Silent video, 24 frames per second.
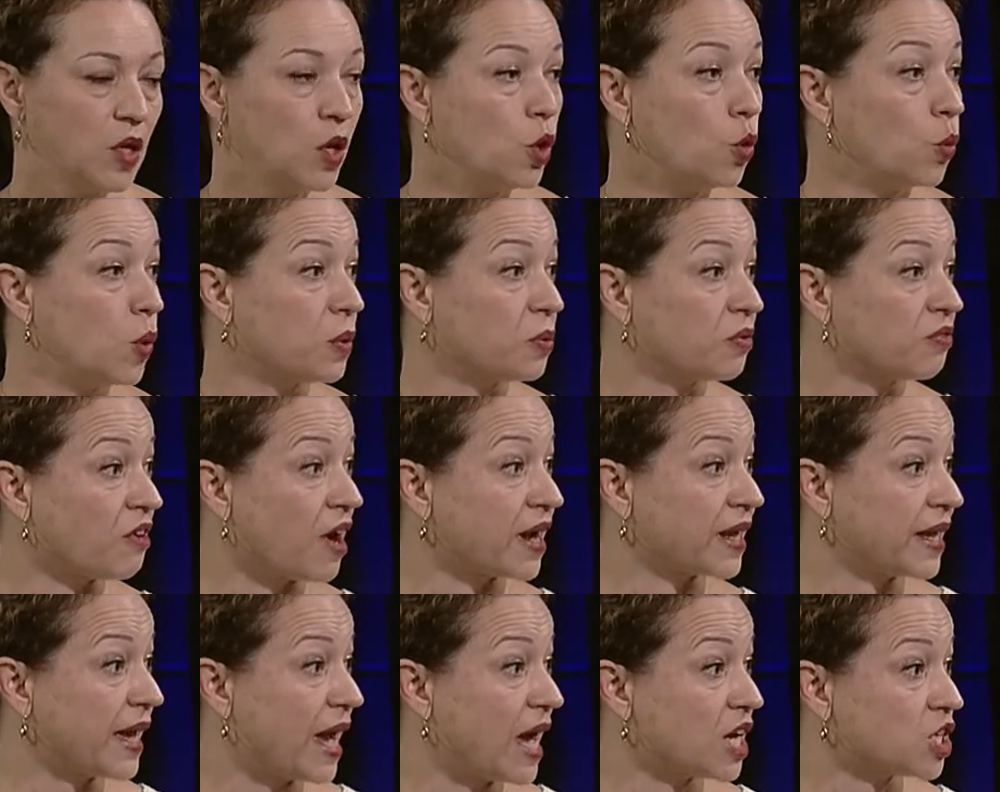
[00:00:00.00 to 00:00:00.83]
We provide
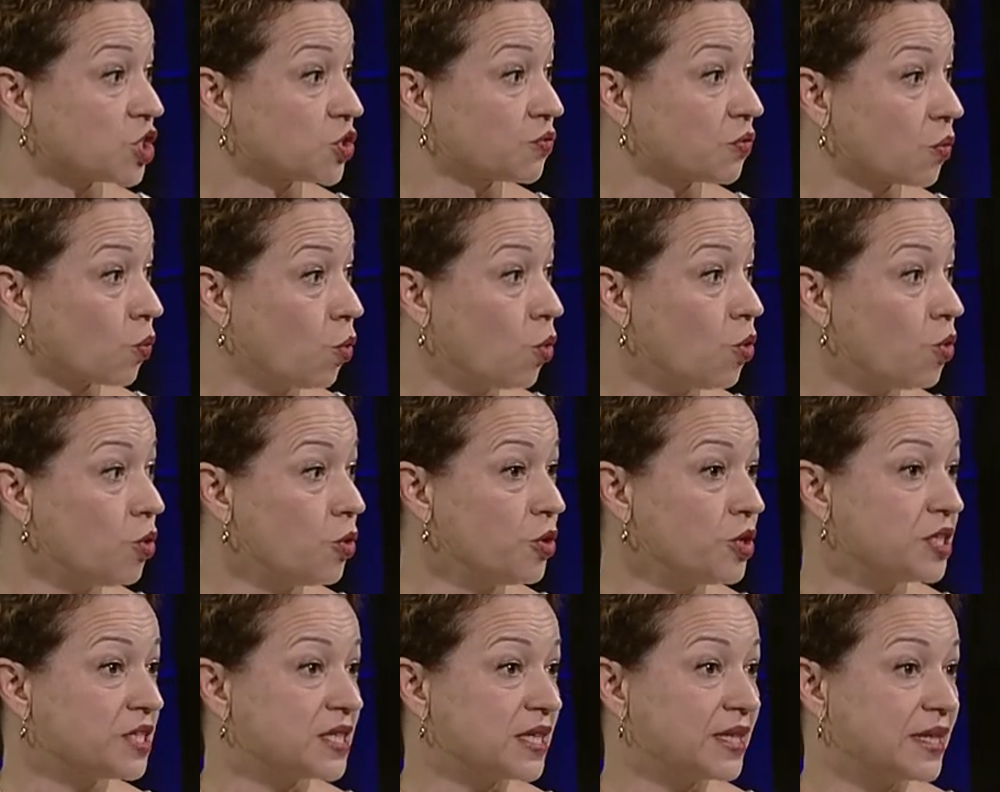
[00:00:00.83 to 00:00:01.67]
cash
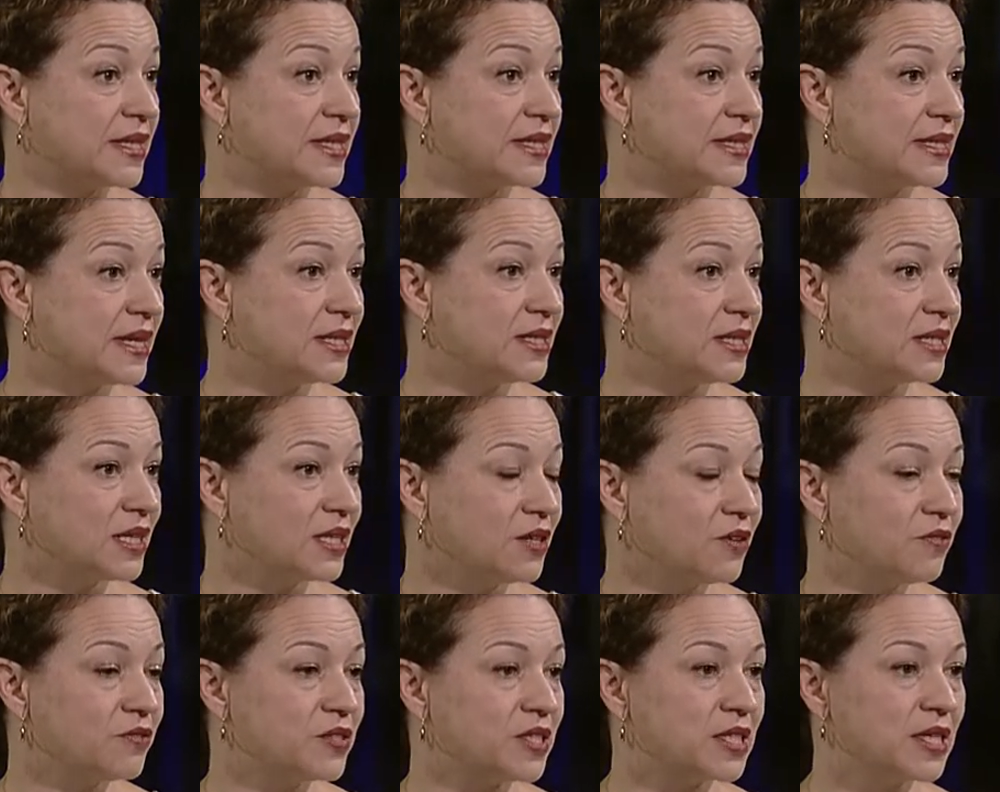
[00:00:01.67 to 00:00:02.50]
rewards and
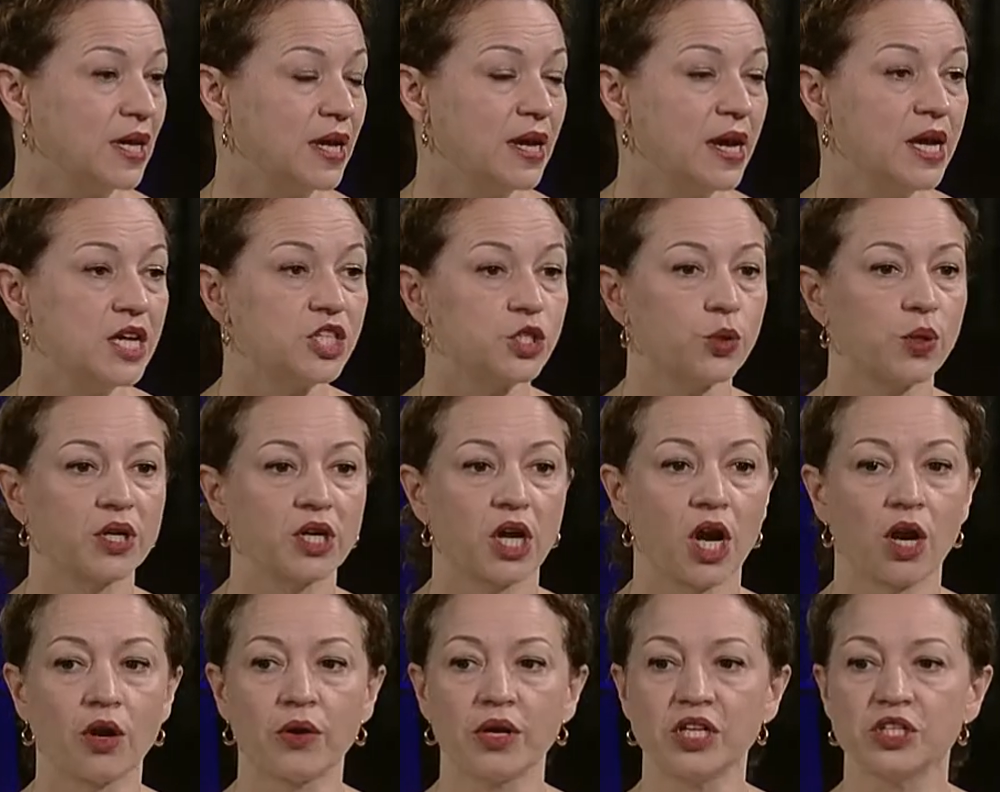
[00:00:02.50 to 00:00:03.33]
incentives to
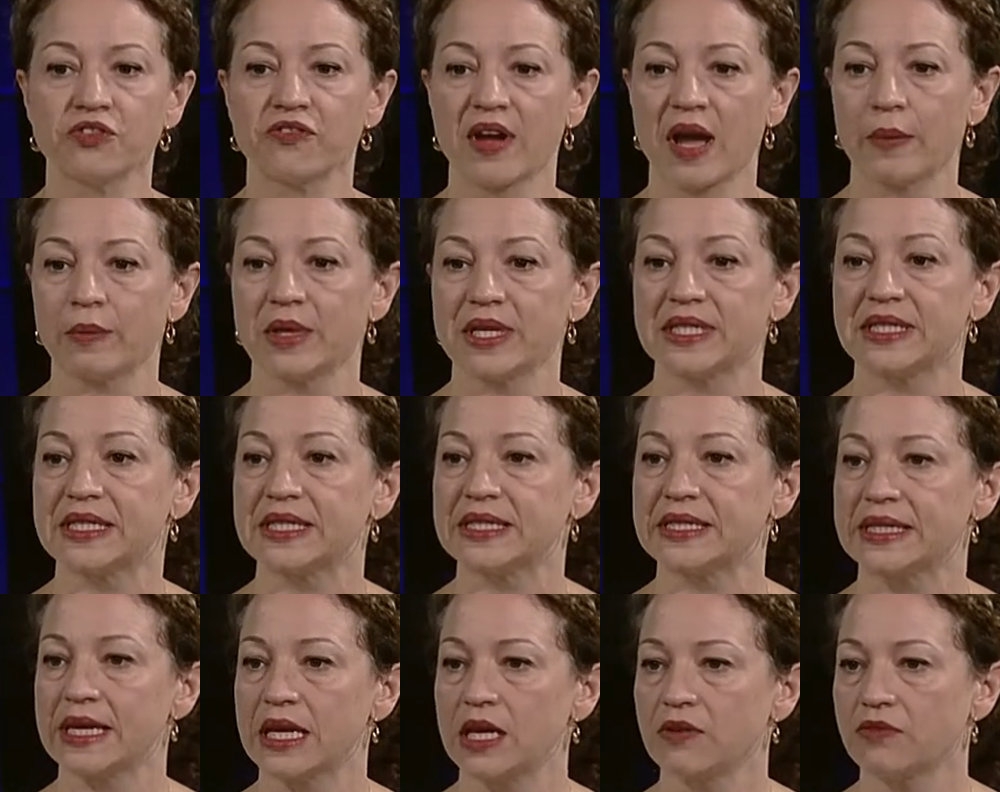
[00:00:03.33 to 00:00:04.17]
encourage families to
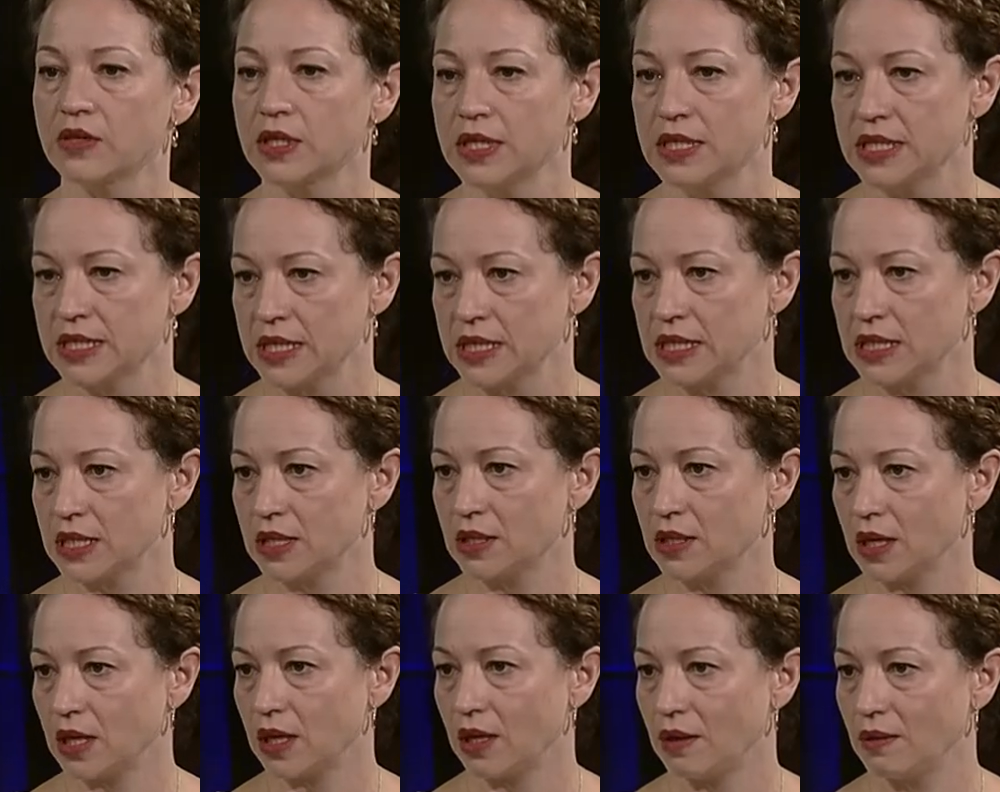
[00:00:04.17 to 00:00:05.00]
save
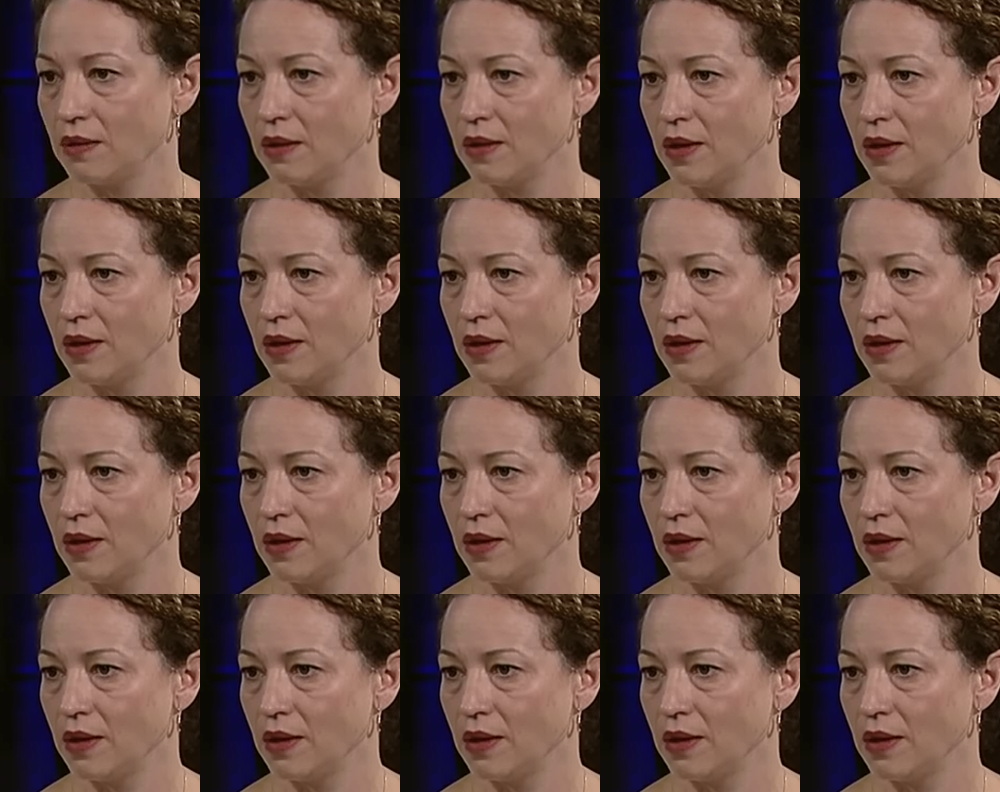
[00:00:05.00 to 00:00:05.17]
consistently